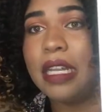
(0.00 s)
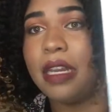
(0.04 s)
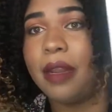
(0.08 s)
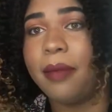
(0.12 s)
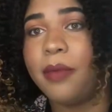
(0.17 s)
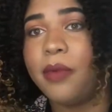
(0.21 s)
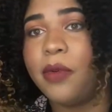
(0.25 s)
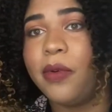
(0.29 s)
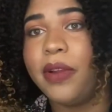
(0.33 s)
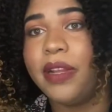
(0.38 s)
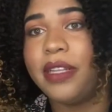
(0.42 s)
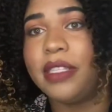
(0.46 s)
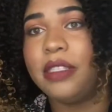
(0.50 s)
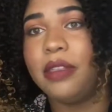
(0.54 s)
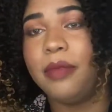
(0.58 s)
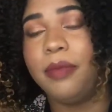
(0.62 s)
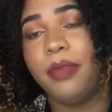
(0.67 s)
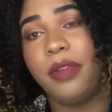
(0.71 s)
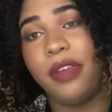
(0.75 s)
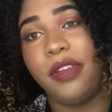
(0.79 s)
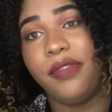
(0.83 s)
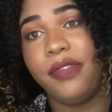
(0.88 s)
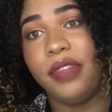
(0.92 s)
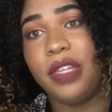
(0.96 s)
and I'm going to
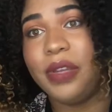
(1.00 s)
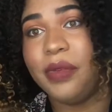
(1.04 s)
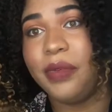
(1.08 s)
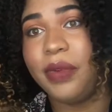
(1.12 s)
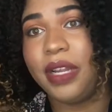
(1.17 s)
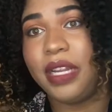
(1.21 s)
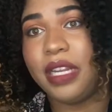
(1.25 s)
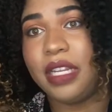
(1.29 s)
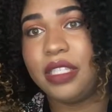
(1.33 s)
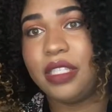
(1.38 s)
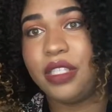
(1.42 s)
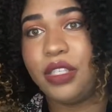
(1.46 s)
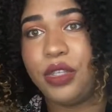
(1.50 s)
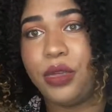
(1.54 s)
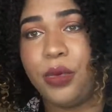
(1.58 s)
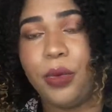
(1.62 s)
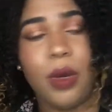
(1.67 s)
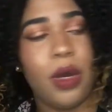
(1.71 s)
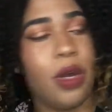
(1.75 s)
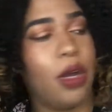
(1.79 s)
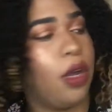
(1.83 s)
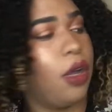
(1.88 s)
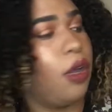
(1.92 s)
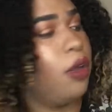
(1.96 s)
briefly read it to
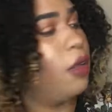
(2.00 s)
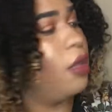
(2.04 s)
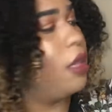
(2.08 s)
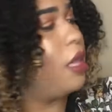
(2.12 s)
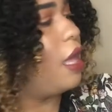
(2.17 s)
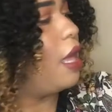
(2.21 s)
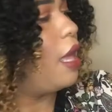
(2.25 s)
you all.